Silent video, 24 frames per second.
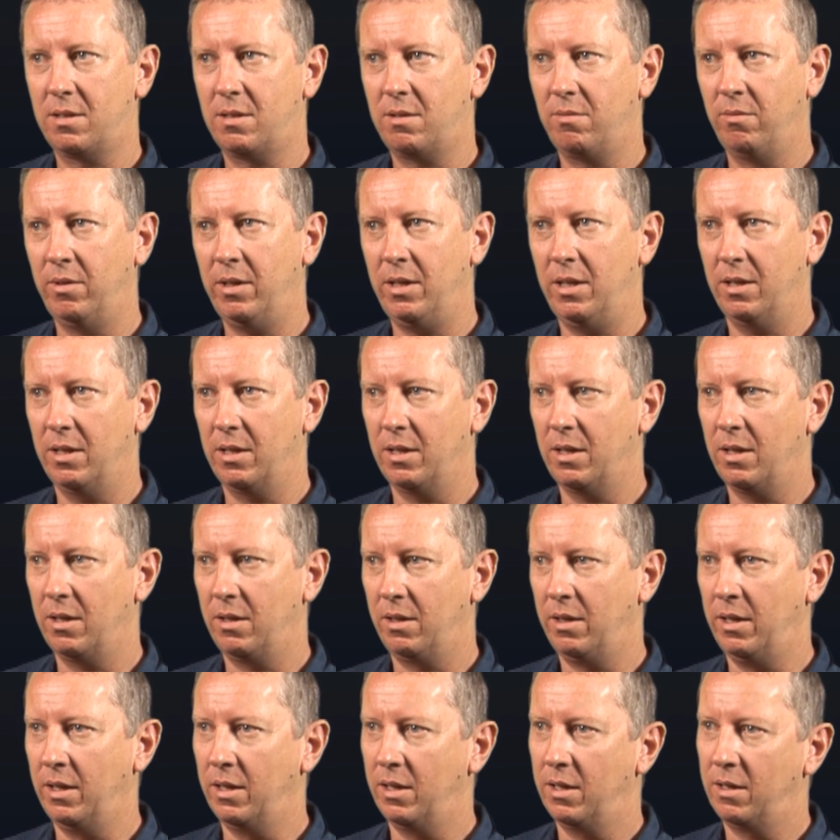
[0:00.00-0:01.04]
when you've
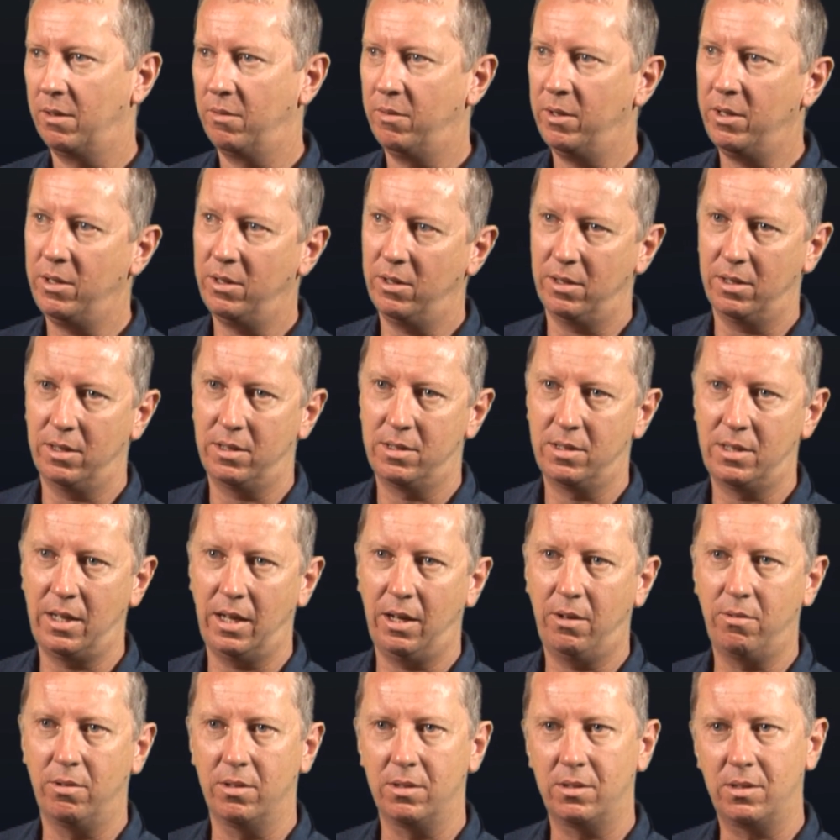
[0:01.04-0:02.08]
got a
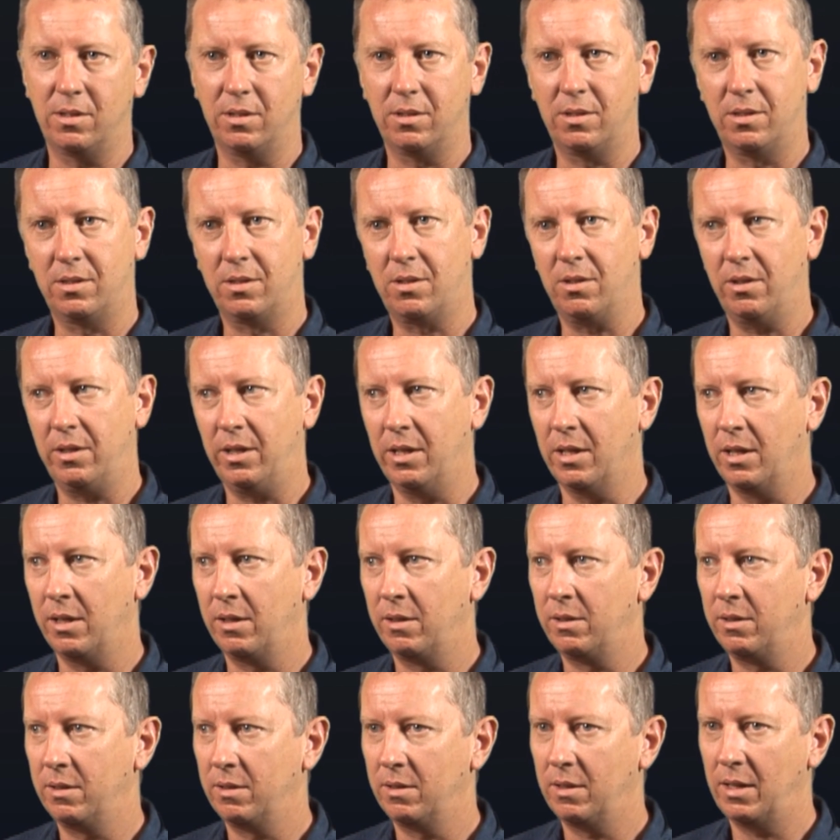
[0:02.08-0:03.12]
sequence that's just got, you
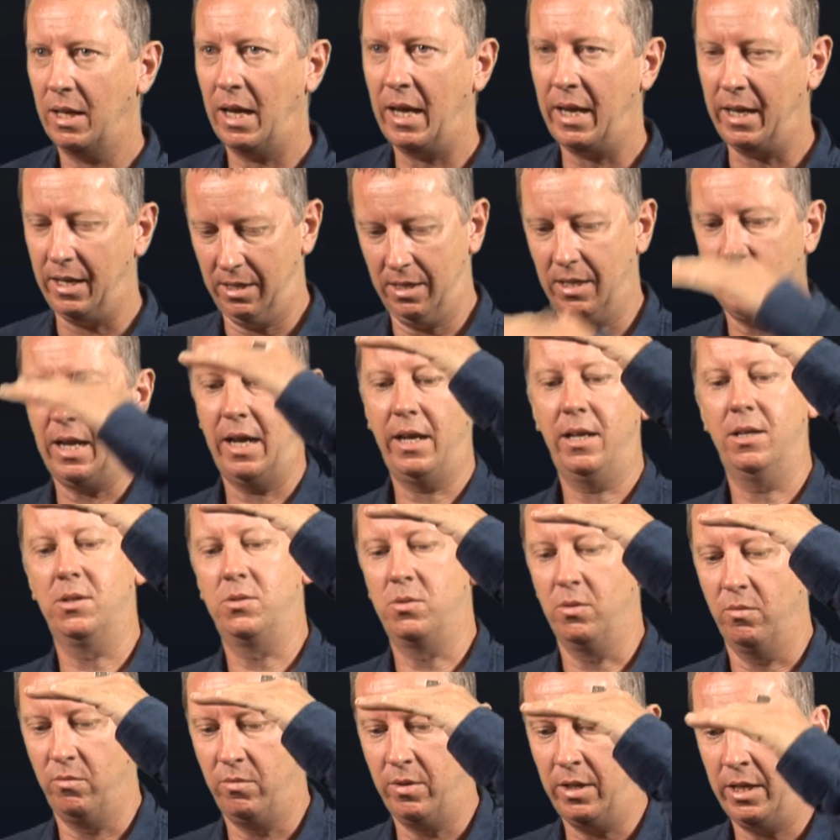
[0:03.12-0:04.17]
know, 8
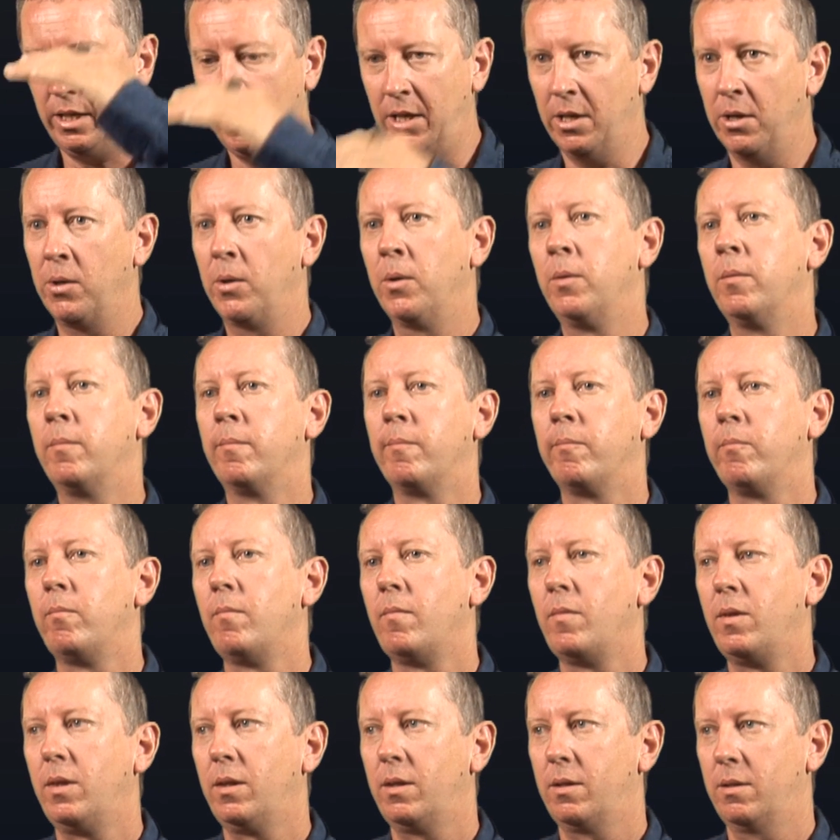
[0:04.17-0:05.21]
layers of video
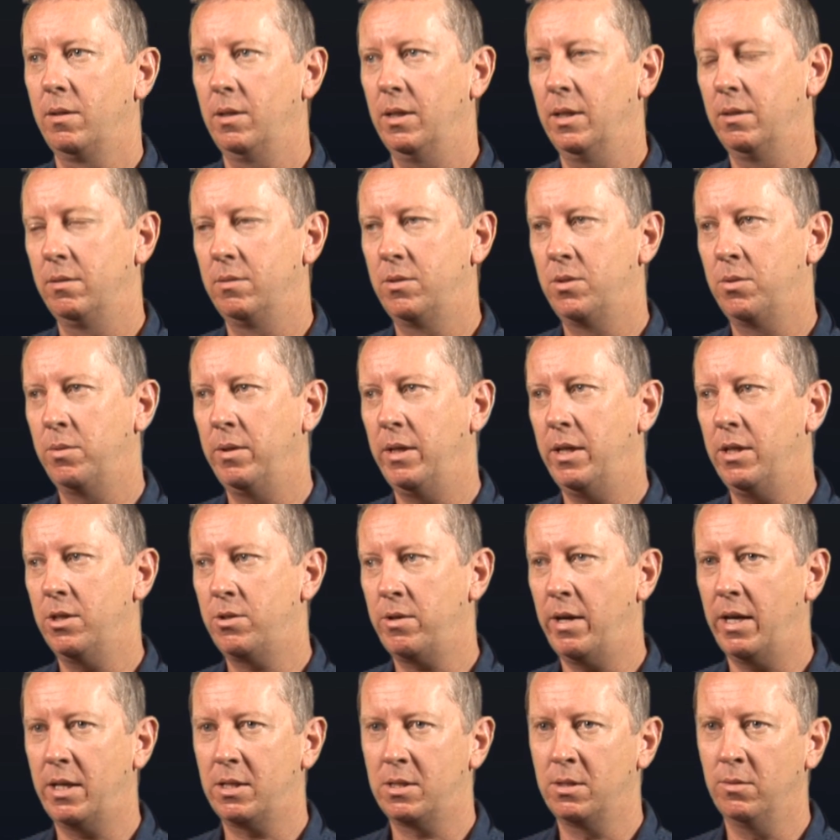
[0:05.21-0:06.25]
and 20
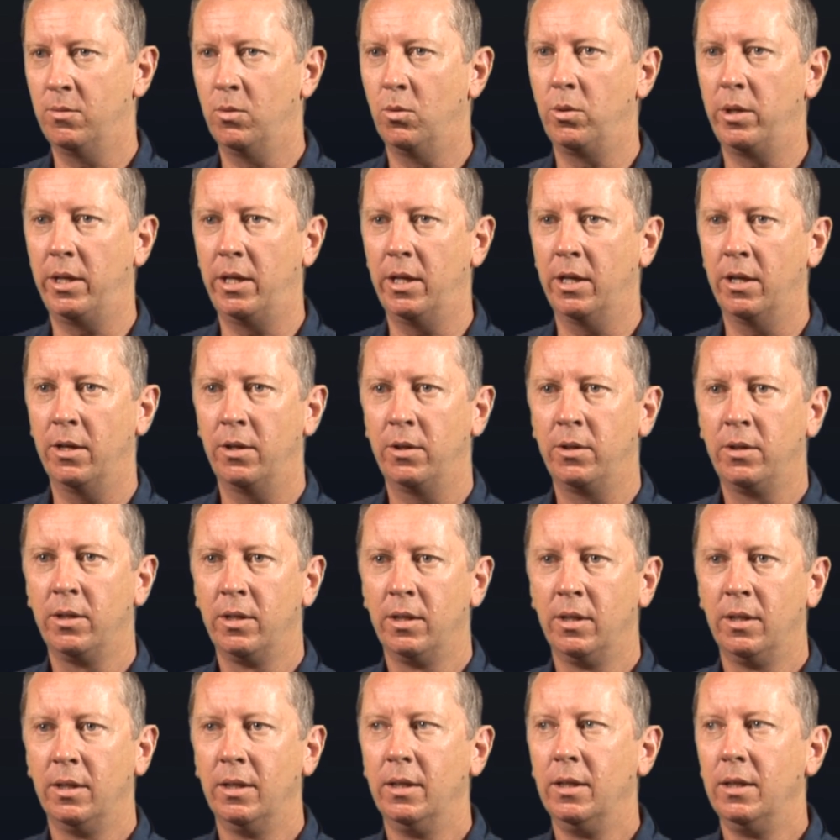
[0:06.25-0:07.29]
tracks of audio,
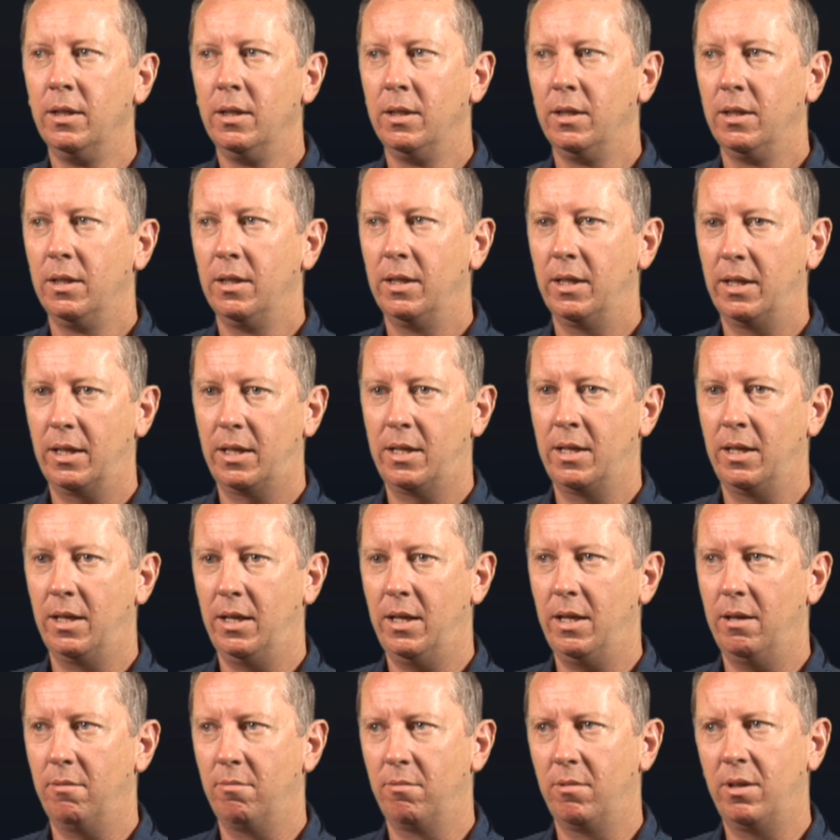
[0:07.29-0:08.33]
it can
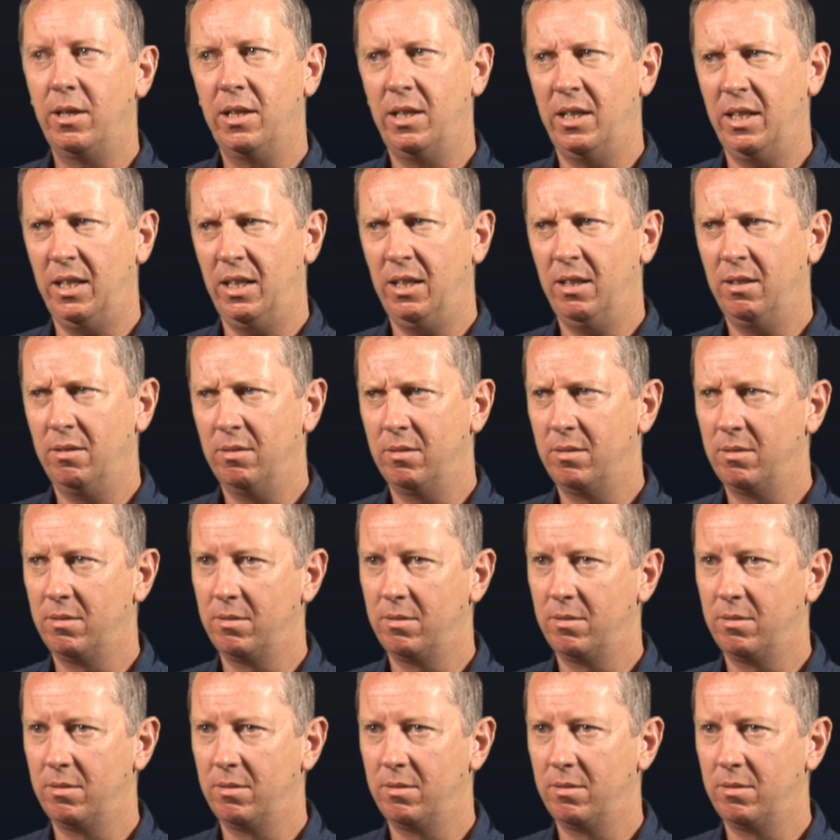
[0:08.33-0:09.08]
get really